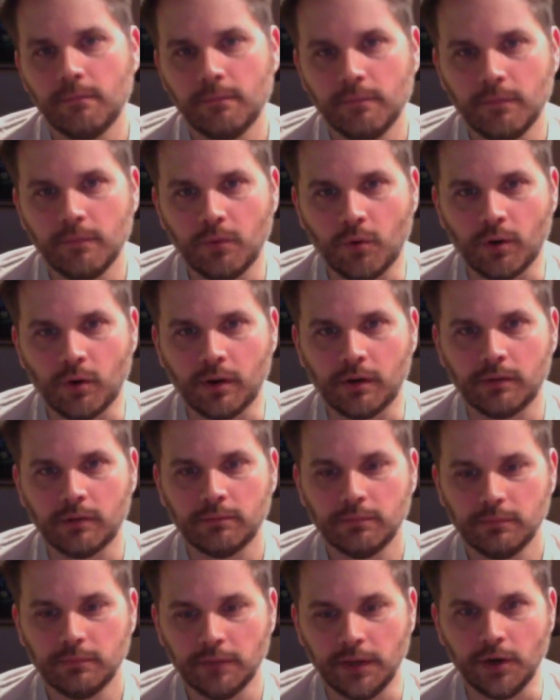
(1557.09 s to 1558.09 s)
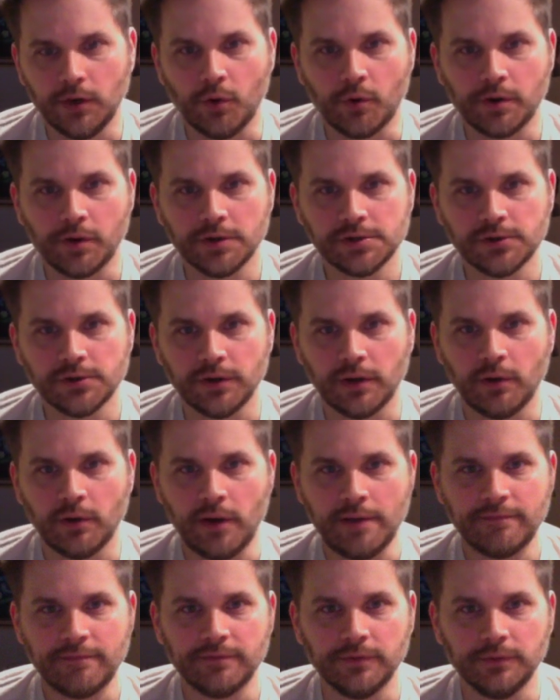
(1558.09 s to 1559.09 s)
or an orange or a
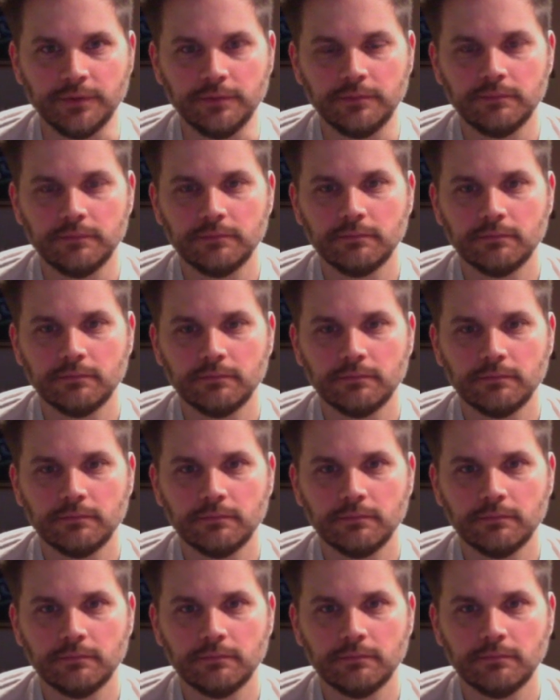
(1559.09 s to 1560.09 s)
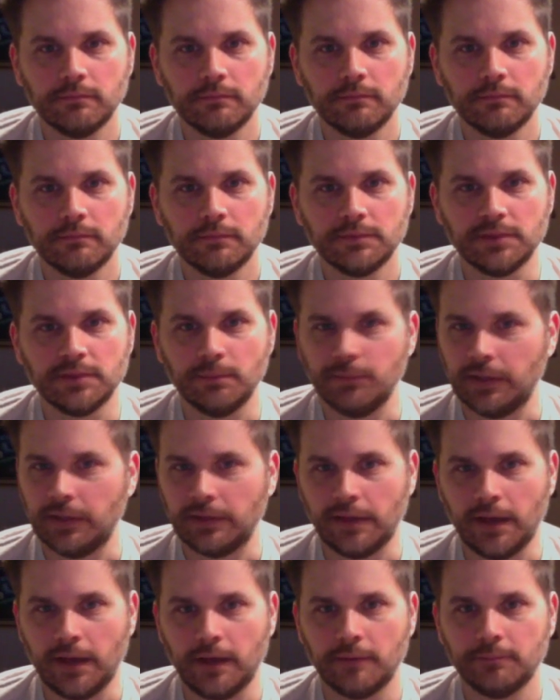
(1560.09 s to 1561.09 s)
grapefruit, something like
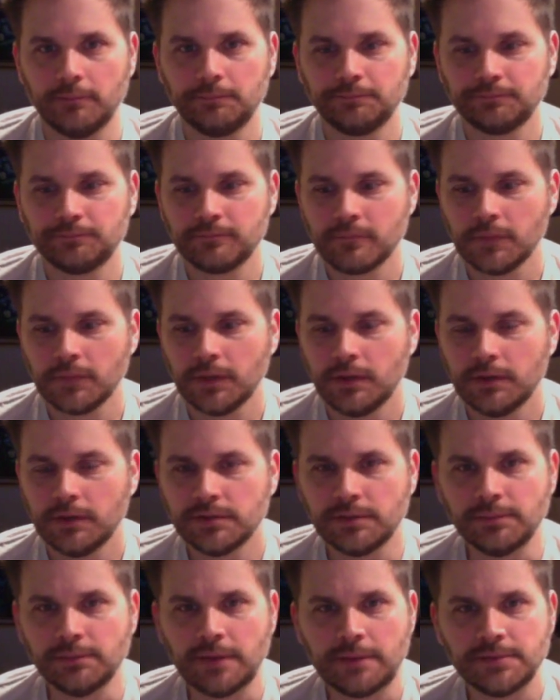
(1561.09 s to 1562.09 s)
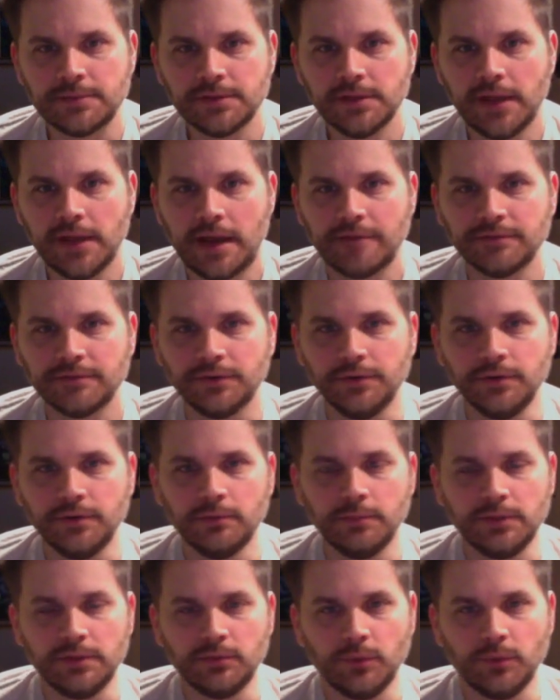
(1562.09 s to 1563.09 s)
that. Sometimes in the
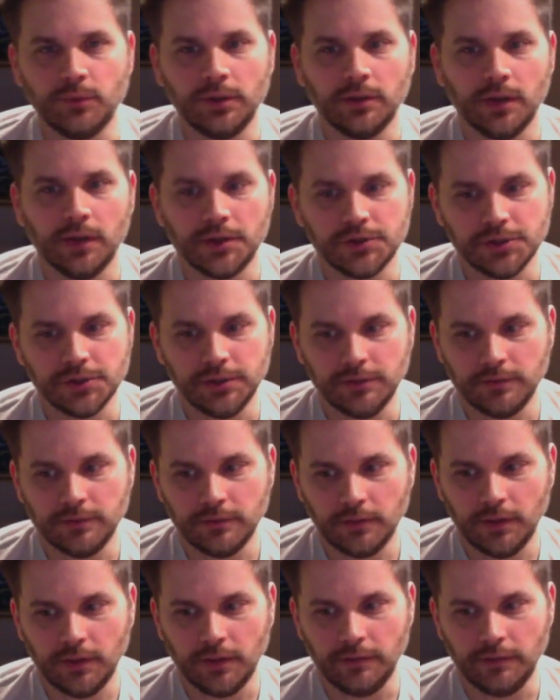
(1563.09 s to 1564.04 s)
afternoon, between lunch and, and